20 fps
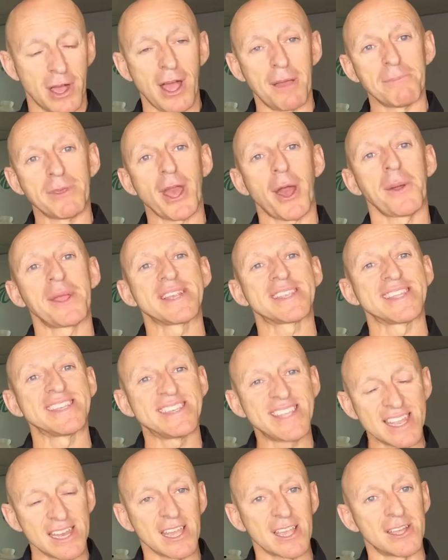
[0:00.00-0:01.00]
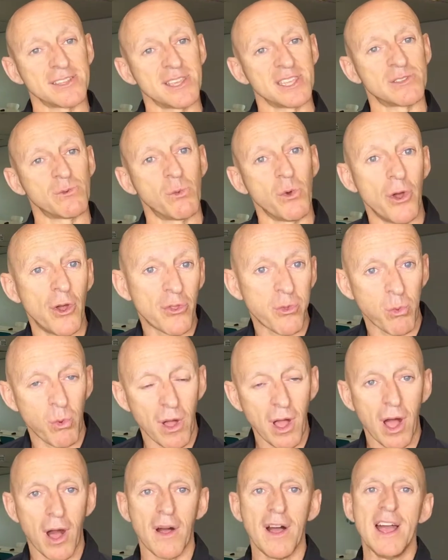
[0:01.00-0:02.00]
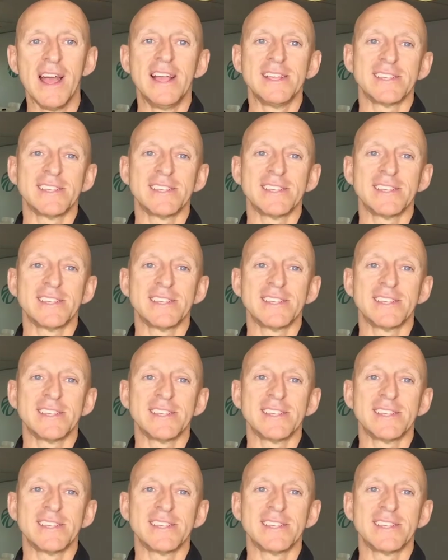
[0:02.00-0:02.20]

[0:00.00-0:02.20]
time going to dinner because it's worthwhile.